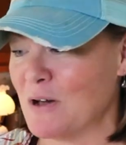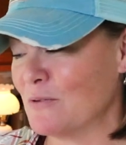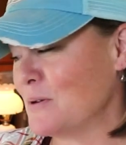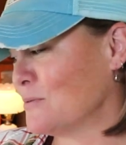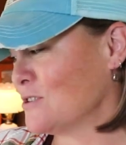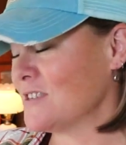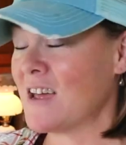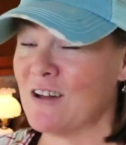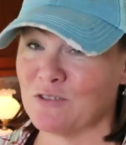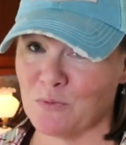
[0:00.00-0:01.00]
but we will just
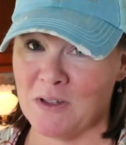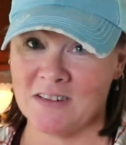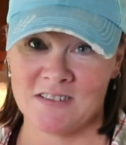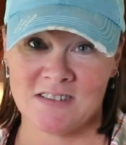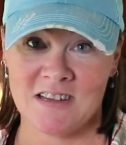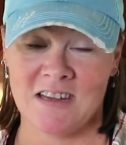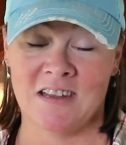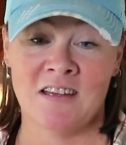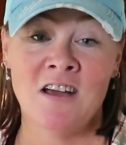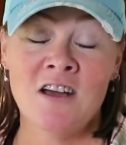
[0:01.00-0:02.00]
have to wait and see.